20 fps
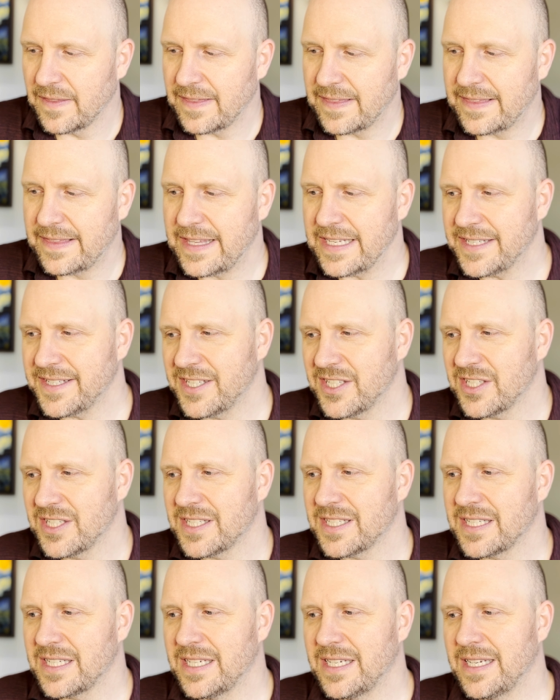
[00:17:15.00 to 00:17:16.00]
this
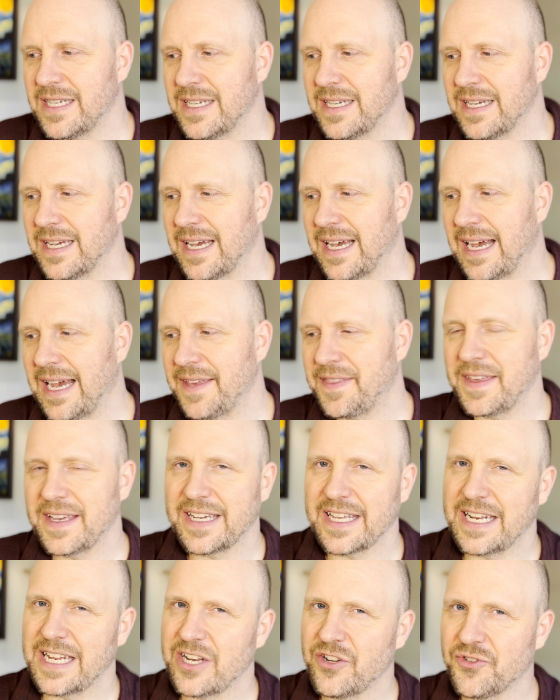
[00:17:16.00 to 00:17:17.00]
is, I think,
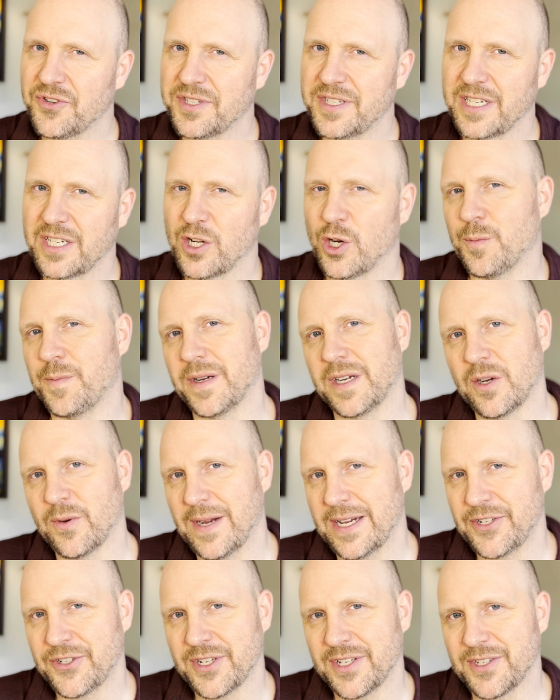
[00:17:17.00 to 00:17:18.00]
an interesting open
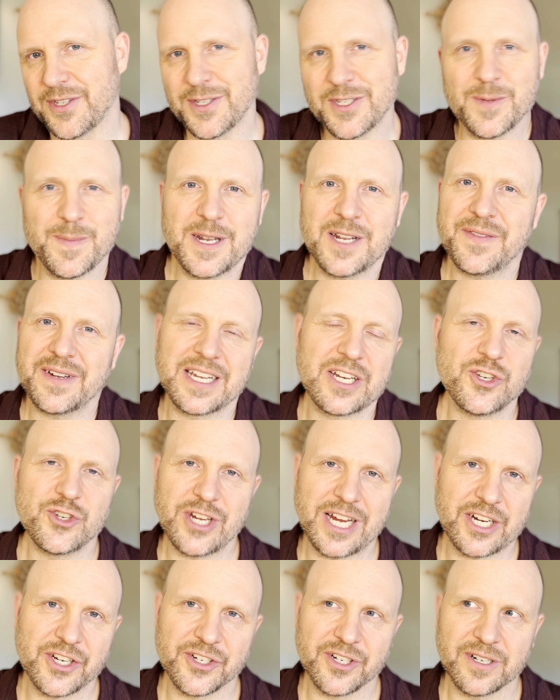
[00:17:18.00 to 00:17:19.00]
question. So this is a bit of a
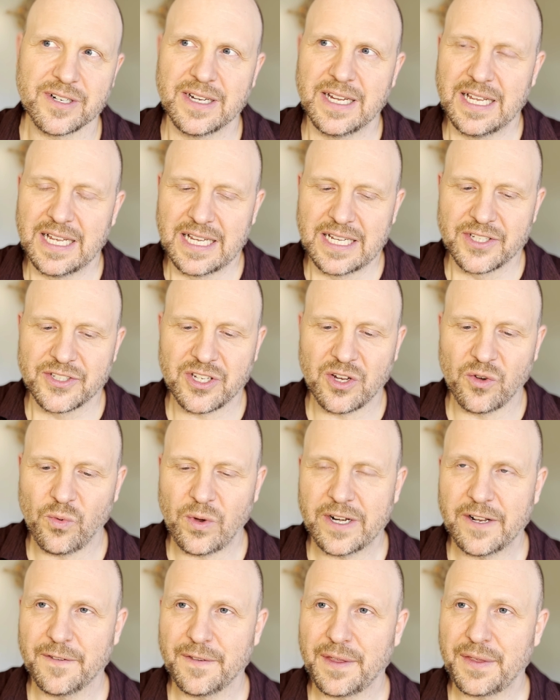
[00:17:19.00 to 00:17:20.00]
conjecture. So
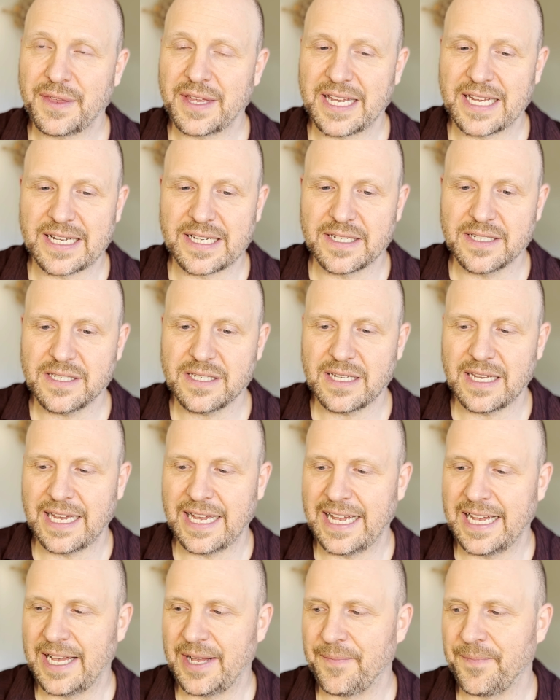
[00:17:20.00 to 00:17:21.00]
one of the things
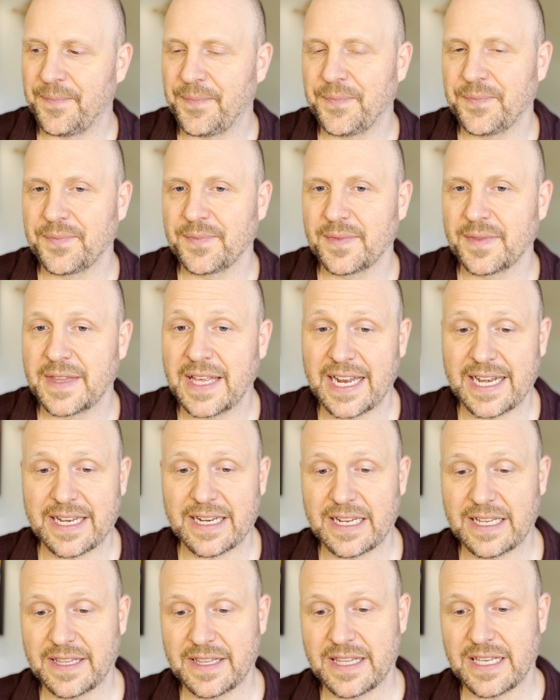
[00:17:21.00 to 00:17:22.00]
that
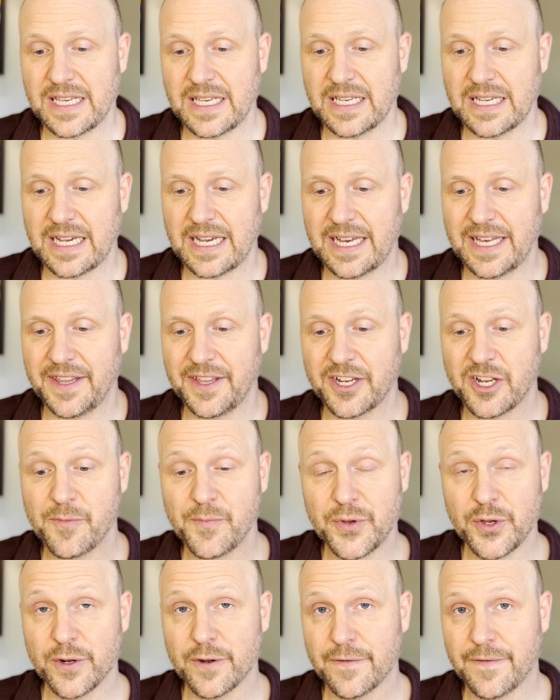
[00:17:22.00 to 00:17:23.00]
the
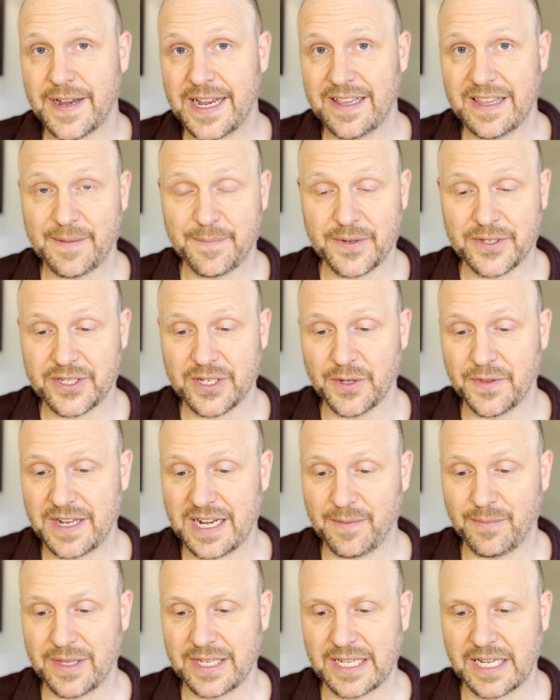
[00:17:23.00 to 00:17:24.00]
computer file episode that
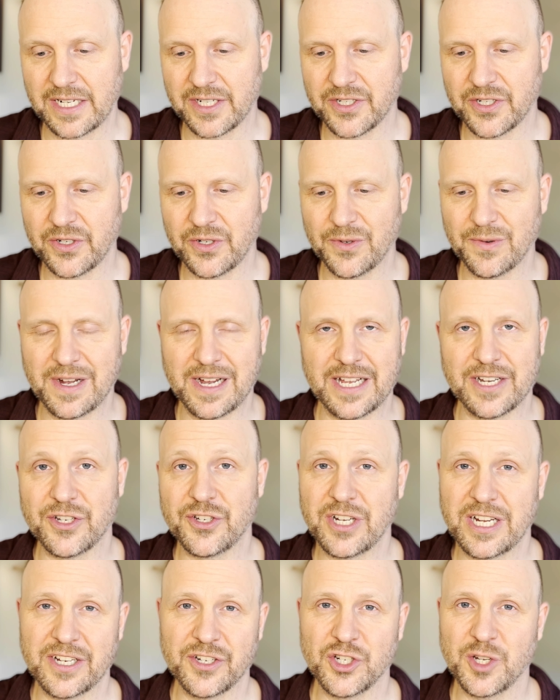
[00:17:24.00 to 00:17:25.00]
I'm linking to on
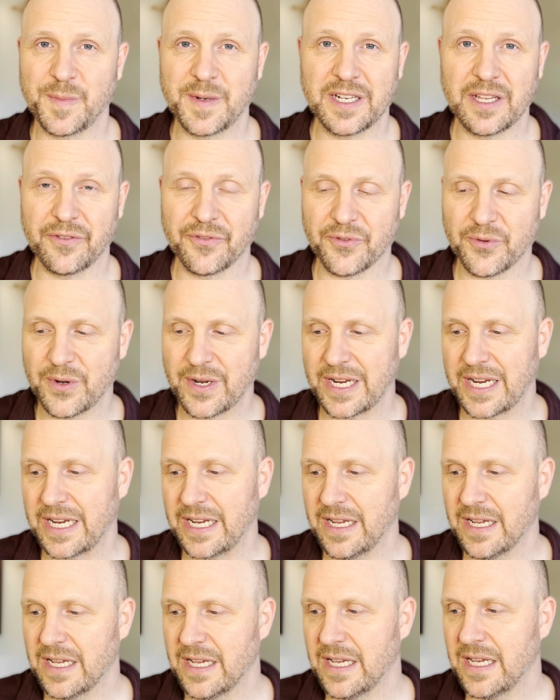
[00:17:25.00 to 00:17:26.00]
ChatGPT-3
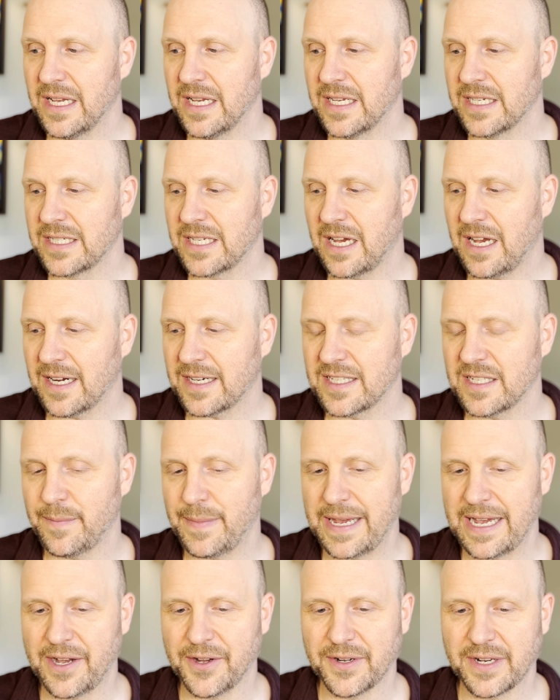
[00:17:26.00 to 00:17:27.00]
talks
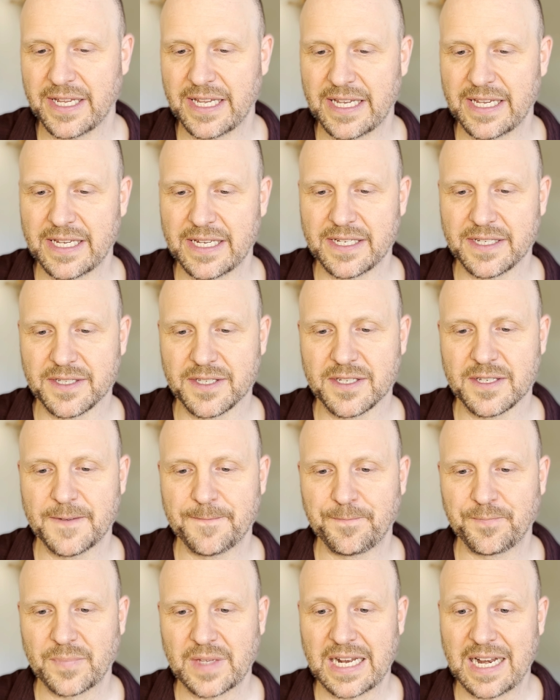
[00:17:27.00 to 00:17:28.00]
about is,
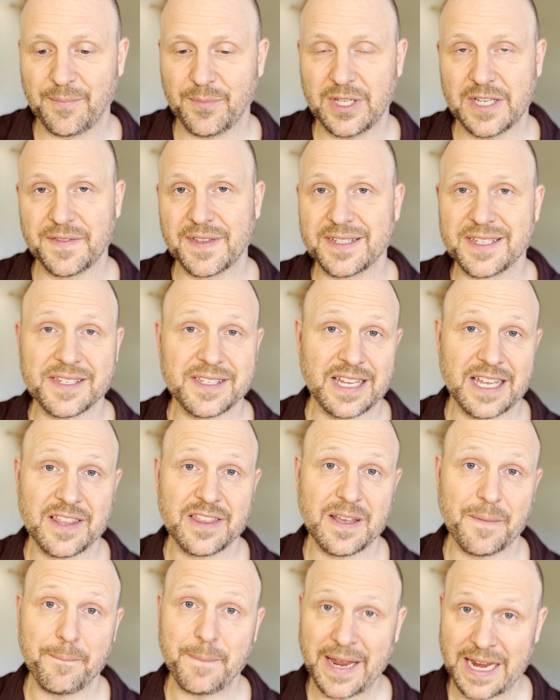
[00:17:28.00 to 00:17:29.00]
and I believe this is in
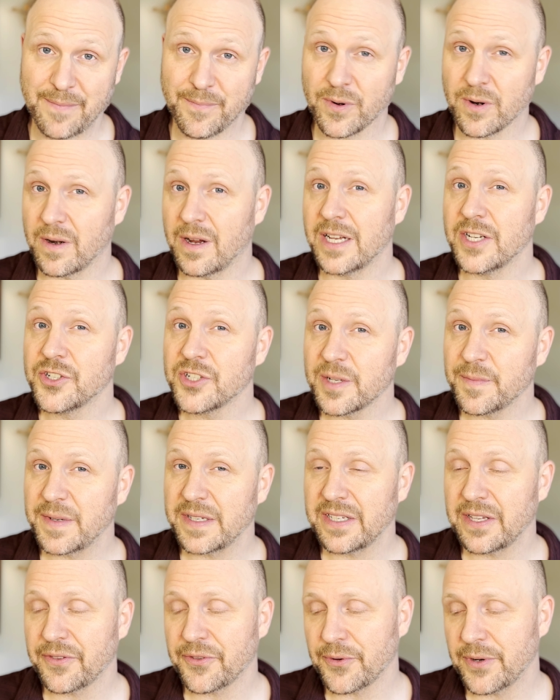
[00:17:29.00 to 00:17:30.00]
the paper on
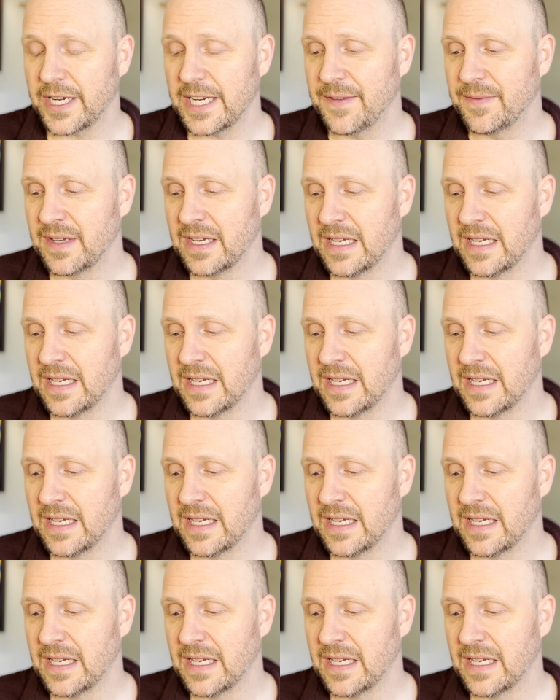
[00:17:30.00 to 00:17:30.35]
GPT-3,